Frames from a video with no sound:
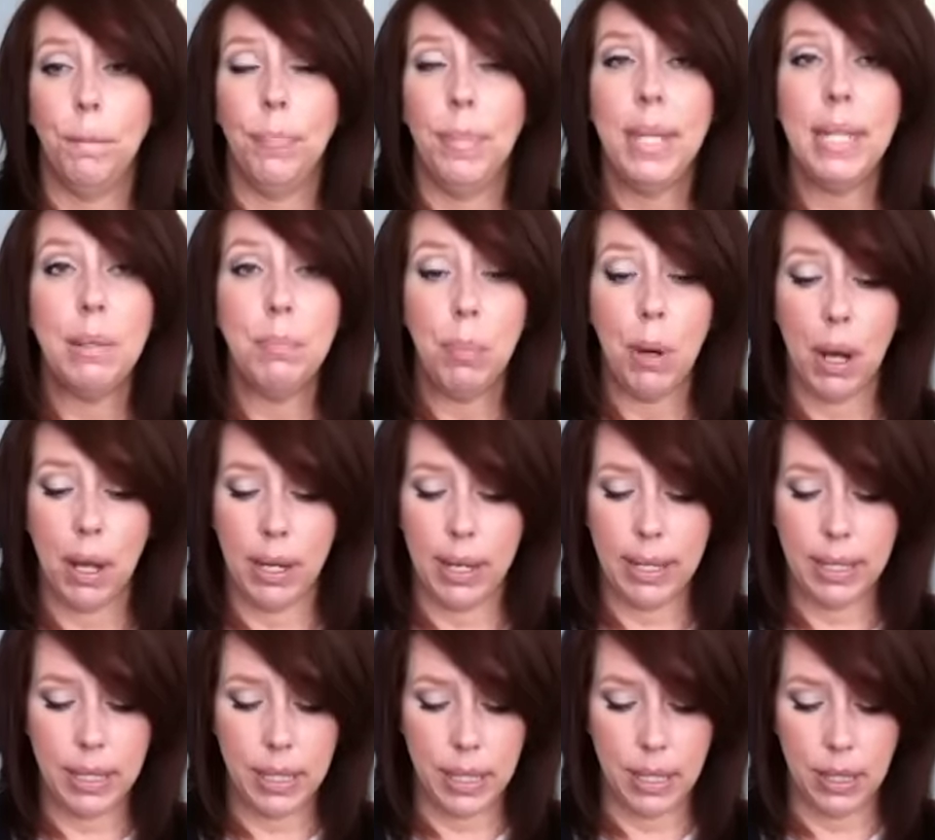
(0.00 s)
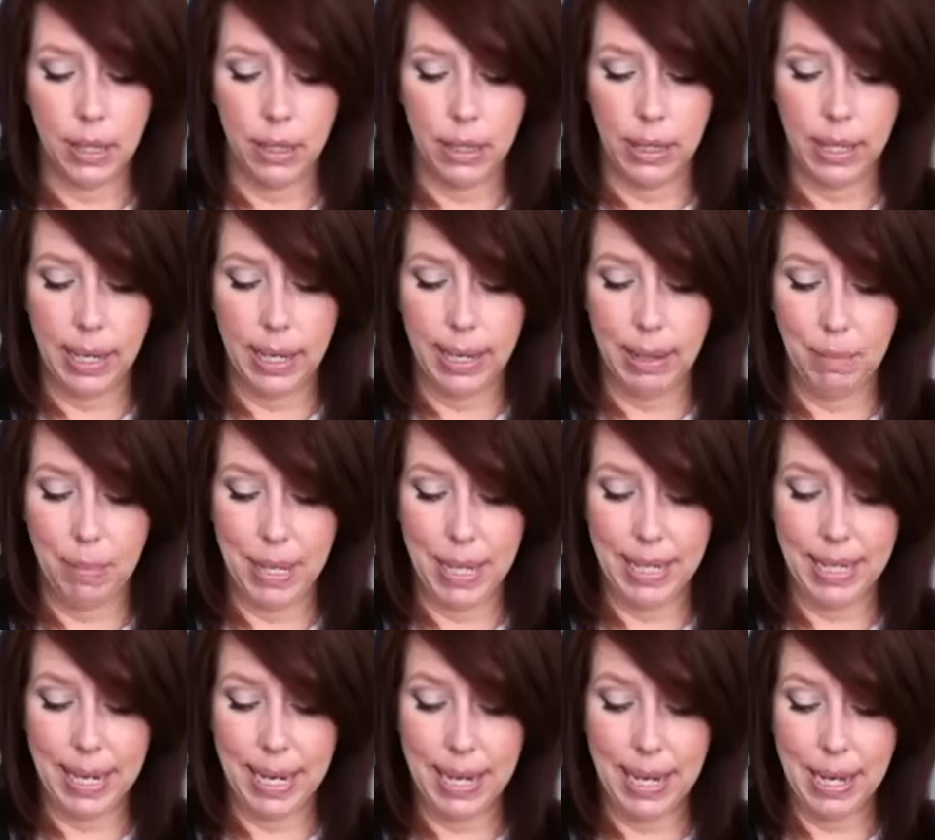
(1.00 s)
This product that I
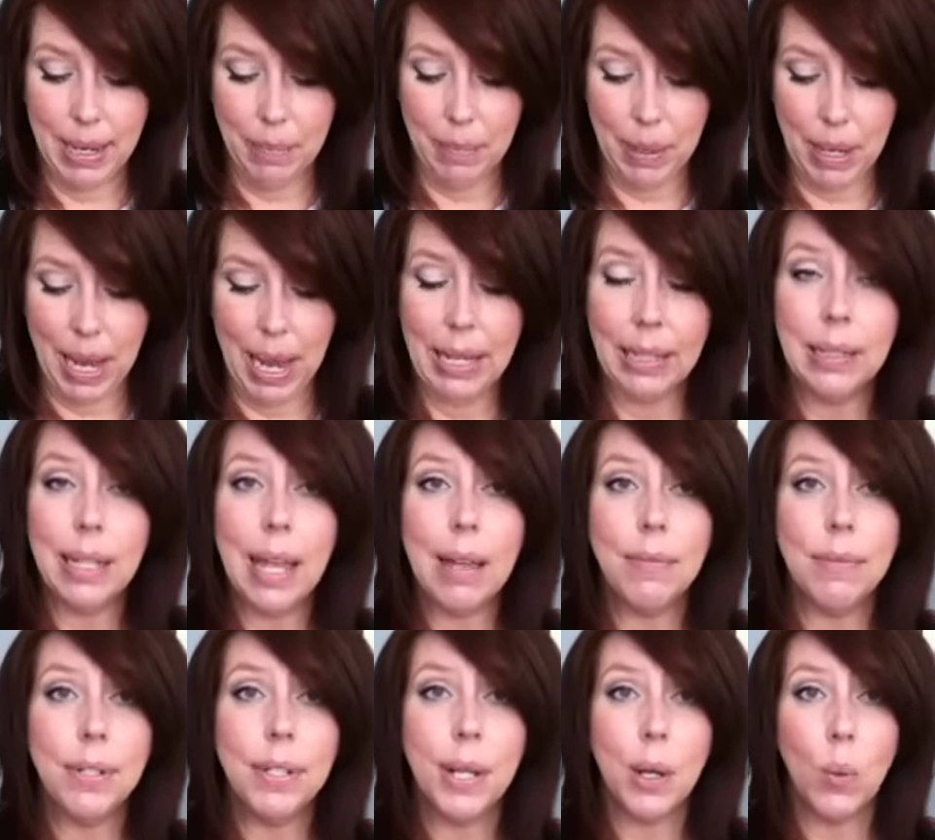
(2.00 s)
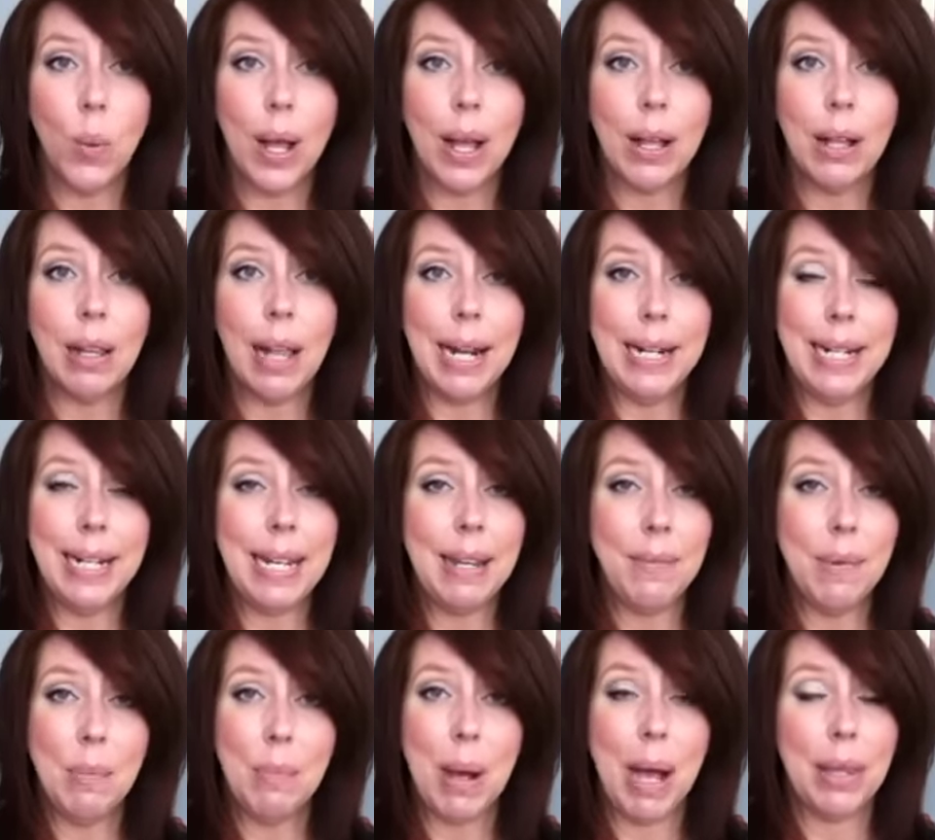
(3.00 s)
picked up, I love so well, I didn't
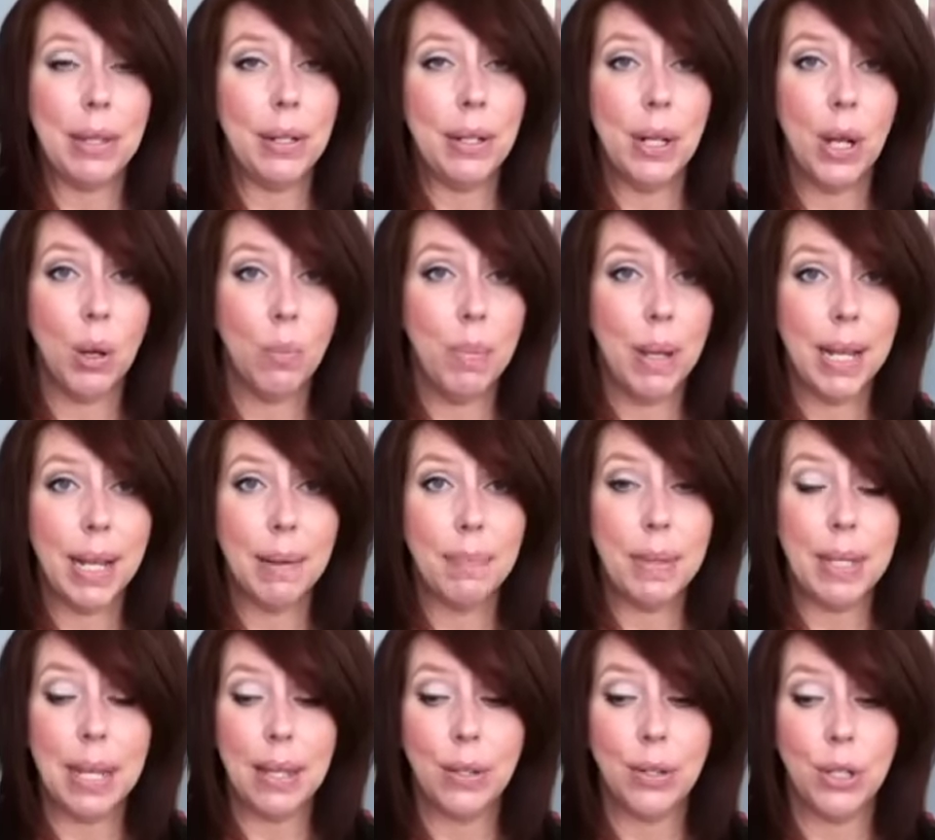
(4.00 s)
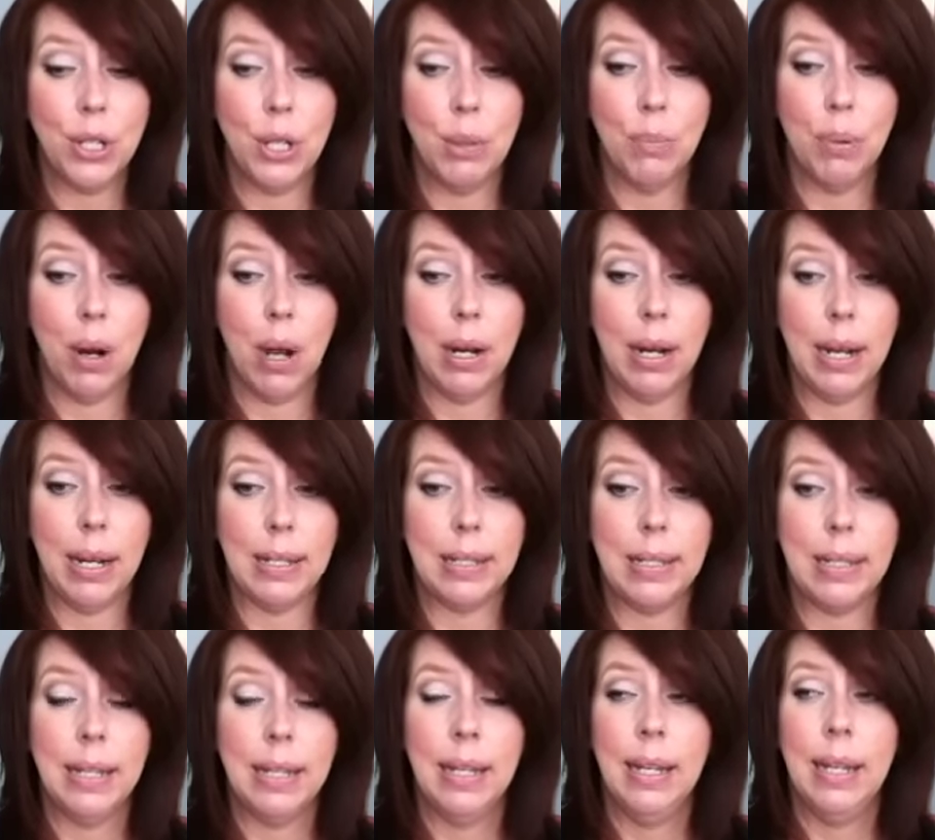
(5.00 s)
even bother to go pick up the other 2 products.
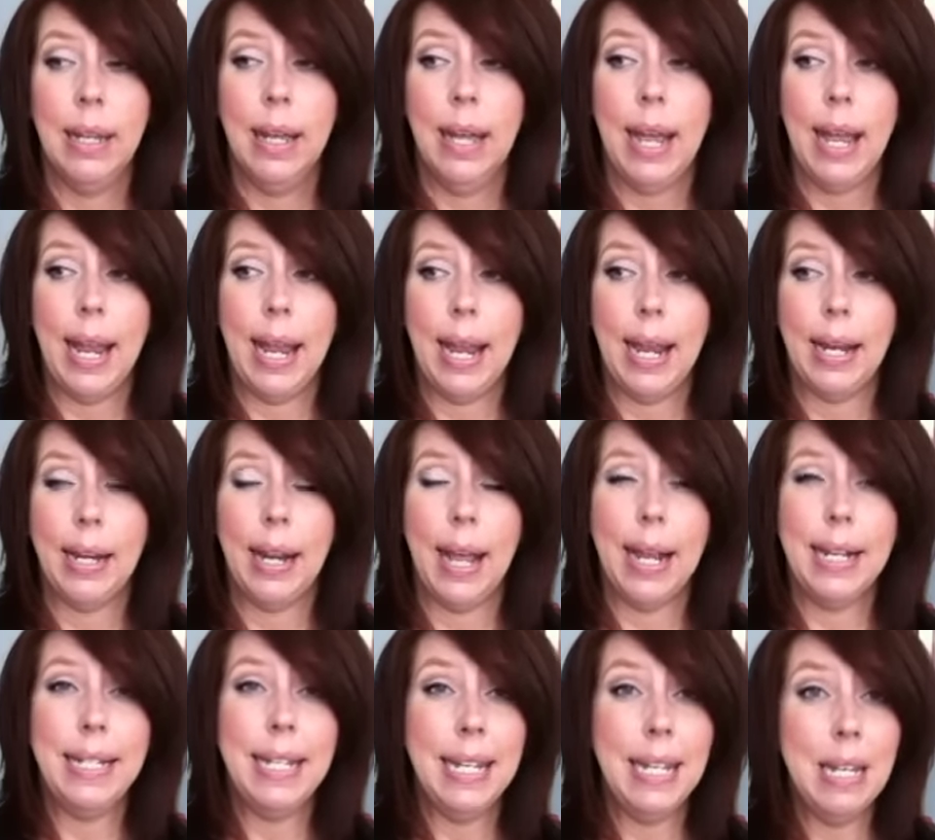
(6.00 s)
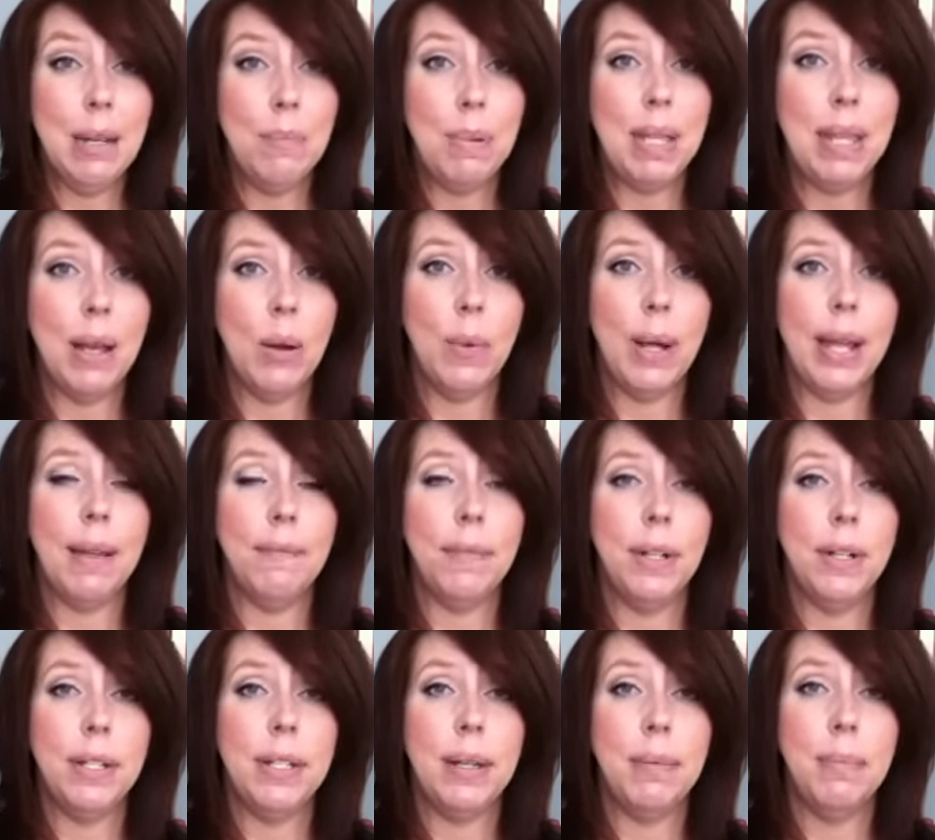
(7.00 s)
And I tend to be that way. If
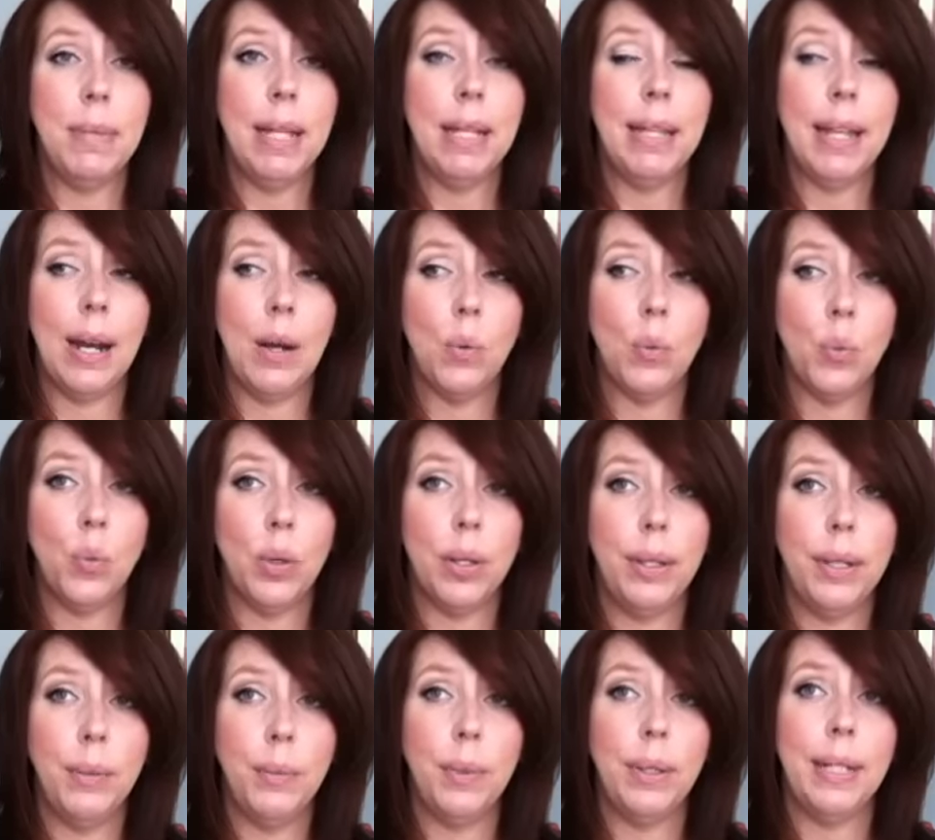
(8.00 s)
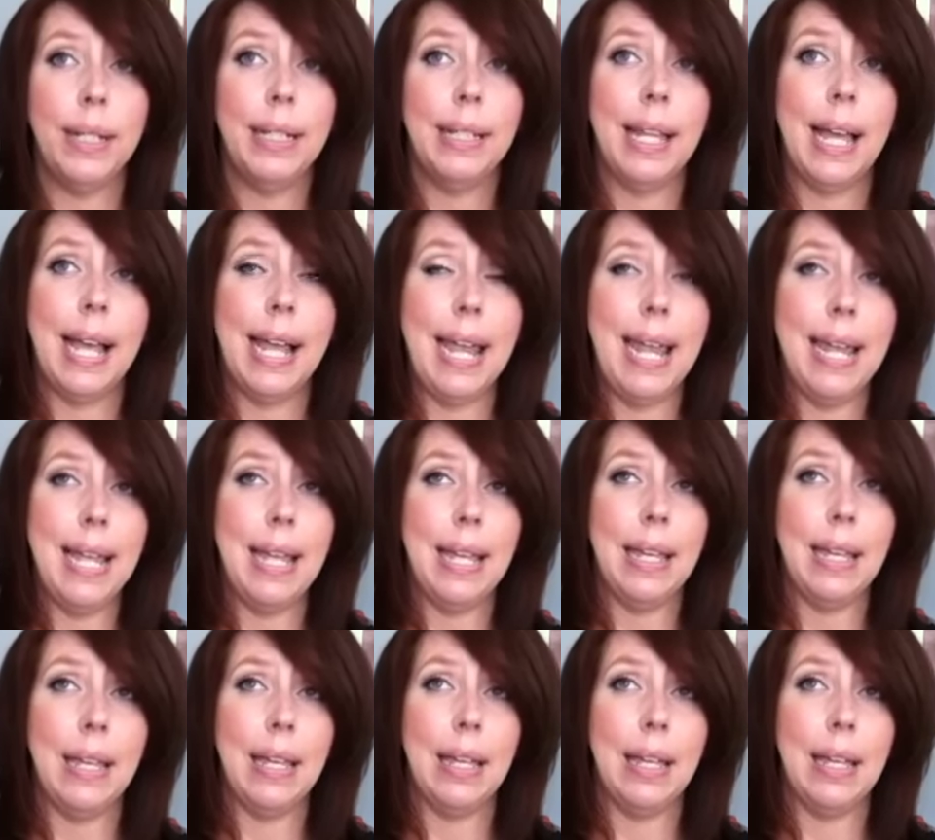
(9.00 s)
there's something that I really like